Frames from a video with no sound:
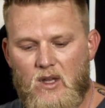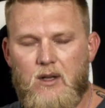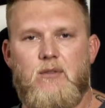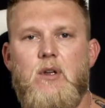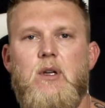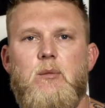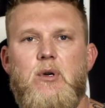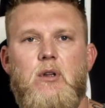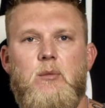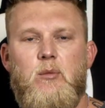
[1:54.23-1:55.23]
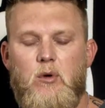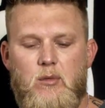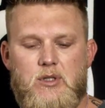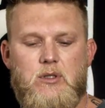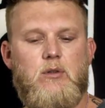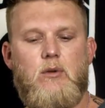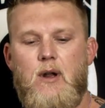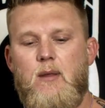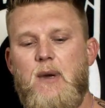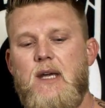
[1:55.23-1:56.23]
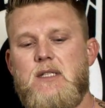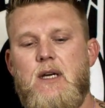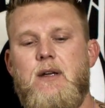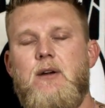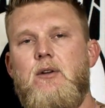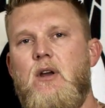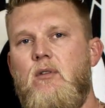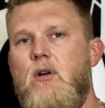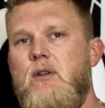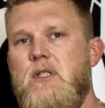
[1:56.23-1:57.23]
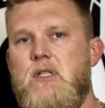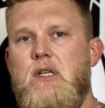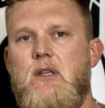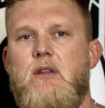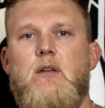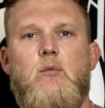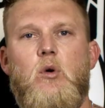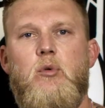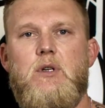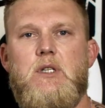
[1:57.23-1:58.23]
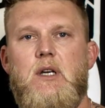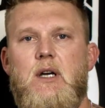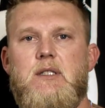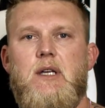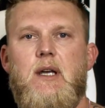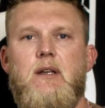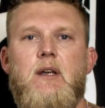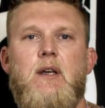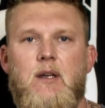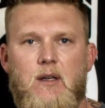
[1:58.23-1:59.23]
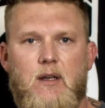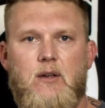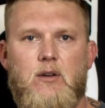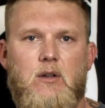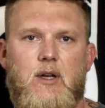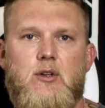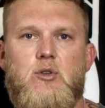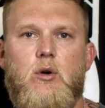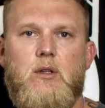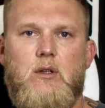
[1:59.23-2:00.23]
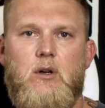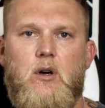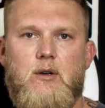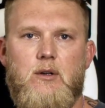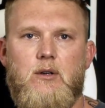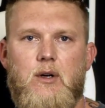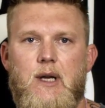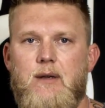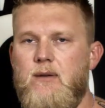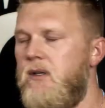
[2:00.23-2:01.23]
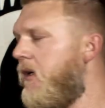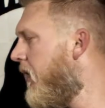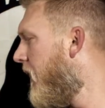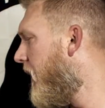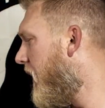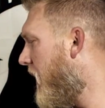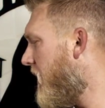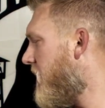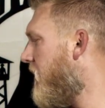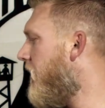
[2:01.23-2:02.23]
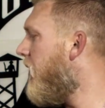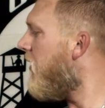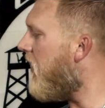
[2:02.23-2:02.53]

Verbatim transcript: And if you need to put a little bit more muscle, right on the back side here, you have all these teeth, more points of contact, and you're allowed to torque a little harder, okay? And lastly, you need a